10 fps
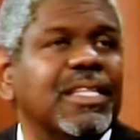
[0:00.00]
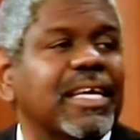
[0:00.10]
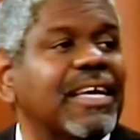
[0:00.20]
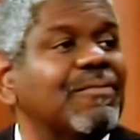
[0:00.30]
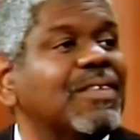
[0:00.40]

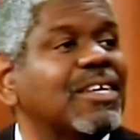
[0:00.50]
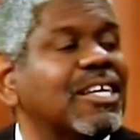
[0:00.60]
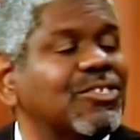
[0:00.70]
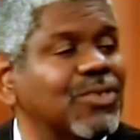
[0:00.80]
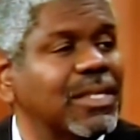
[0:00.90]
they give the
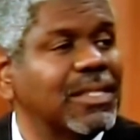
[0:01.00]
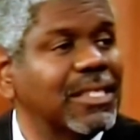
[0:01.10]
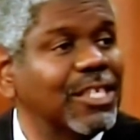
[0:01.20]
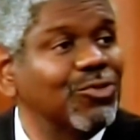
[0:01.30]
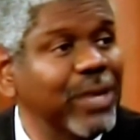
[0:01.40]
country
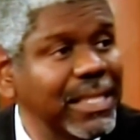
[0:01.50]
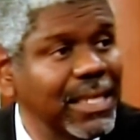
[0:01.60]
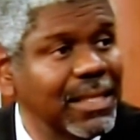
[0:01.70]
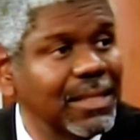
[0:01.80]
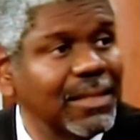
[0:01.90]
certain
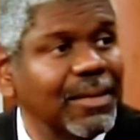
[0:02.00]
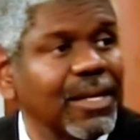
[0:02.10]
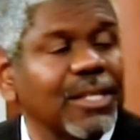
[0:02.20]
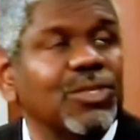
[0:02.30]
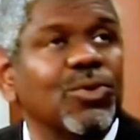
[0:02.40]
ratings.
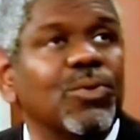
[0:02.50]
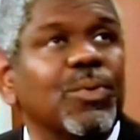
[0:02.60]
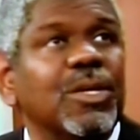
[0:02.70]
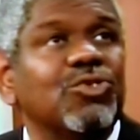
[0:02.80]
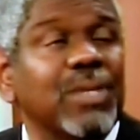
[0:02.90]
So
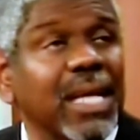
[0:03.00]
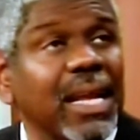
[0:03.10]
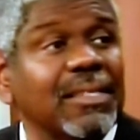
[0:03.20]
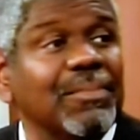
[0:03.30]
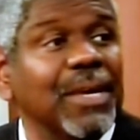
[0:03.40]

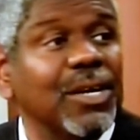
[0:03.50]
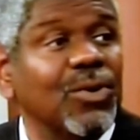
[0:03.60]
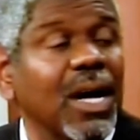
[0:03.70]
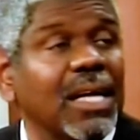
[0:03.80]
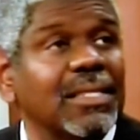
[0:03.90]
Trinidad and
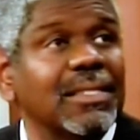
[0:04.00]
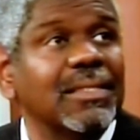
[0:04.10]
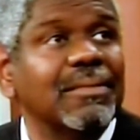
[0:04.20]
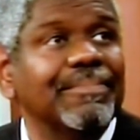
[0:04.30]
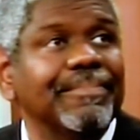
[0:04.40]
Tobago
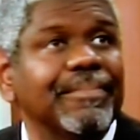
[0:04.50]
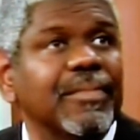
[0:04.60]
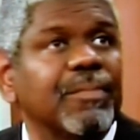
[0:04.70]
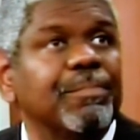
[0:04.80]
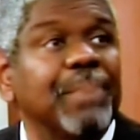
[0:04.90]
has
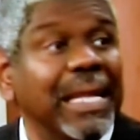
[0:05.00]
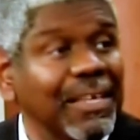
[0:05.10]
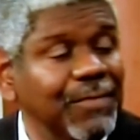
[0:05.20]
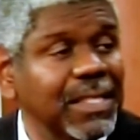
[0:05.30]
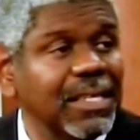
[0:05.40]

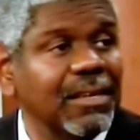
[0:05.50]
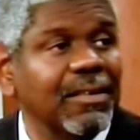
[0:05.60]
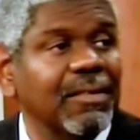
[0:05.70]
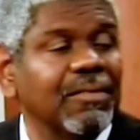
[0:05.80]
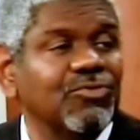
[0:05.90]

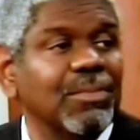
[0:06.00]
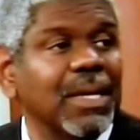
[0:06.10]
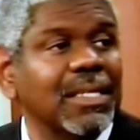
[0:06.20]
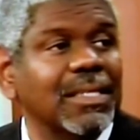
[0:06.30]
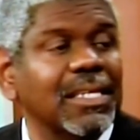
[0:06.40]
benefited
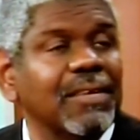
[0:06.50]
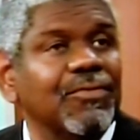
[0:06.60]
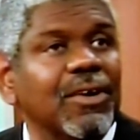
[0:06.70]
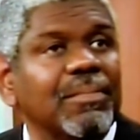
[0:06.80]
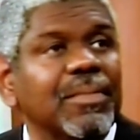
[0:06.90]
tremendously
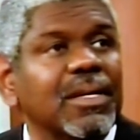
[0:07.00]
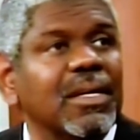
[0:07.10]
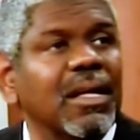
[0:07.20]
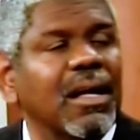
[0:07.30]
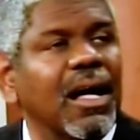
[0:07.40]
from
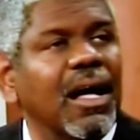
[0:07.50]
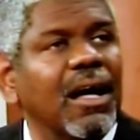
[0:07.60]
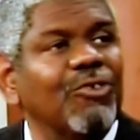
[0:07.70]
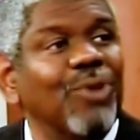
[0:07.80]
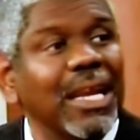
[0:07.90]

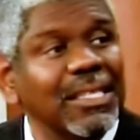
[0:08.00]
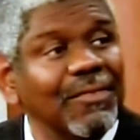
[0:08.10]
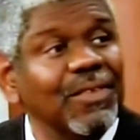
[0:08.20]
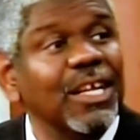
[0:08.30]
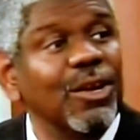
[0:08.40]
uh,
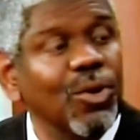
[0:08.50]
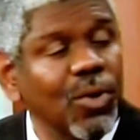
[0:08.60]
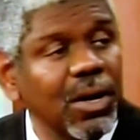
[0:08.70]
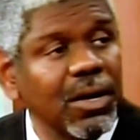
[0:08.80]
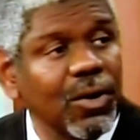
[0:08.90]
relatively
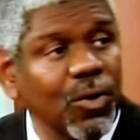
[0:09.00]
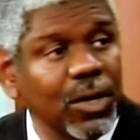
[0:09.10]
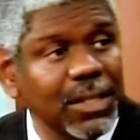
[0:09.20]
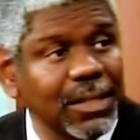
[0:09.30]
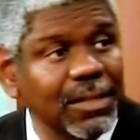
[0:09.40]
lower
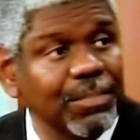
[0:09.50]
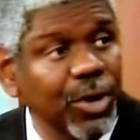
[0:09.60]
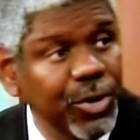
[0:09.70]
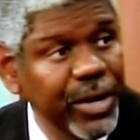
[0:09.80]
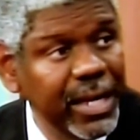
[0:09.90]
cost of
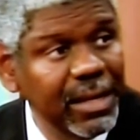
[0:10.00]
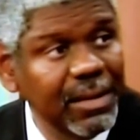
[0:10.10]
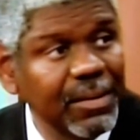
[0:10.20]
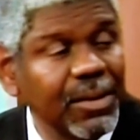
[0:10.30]
borrowing.